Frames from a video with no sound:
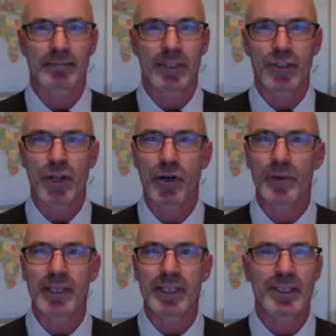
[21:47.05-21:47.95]
There's
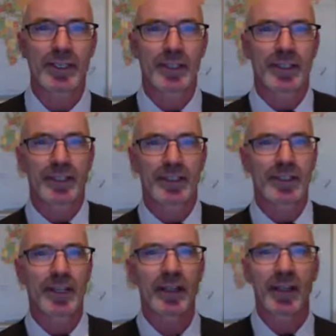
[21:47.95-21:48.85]
nobody to
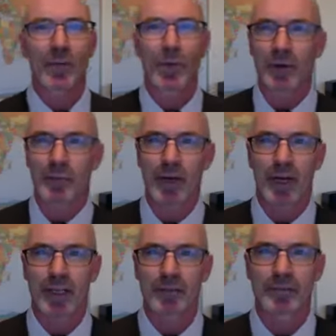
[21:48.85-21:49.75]
tell you where to
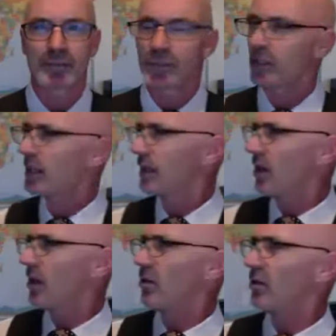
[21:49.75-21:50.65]
park. So you're like,
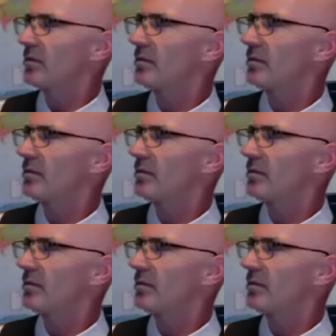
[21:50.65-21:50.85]
oh,